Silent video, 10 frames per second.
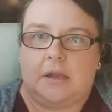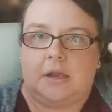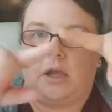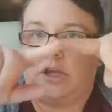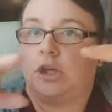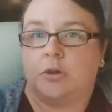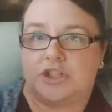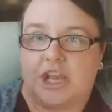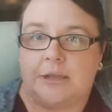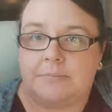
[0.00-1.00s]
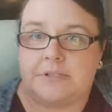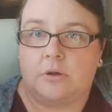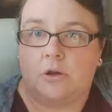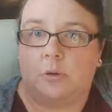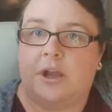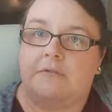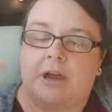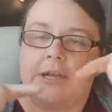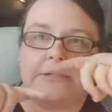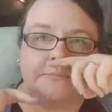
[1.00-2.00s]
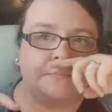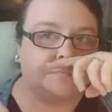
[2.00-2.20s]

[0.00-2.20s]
like U-shapes all the way around.